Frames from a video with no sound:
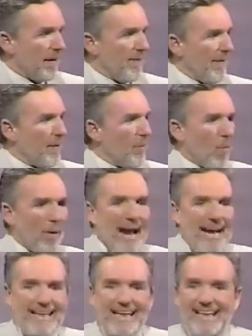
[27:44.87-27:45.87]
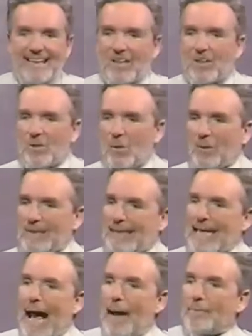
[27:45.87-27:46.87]
And that what I need to do is
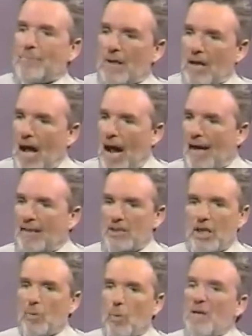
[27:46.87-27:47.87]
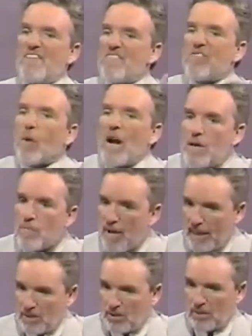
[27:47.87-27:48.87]
capitalize and reframe
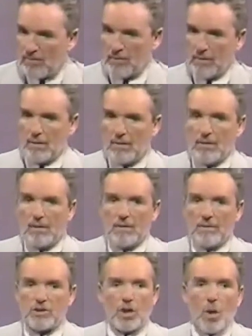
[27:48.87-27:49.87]
it. There's a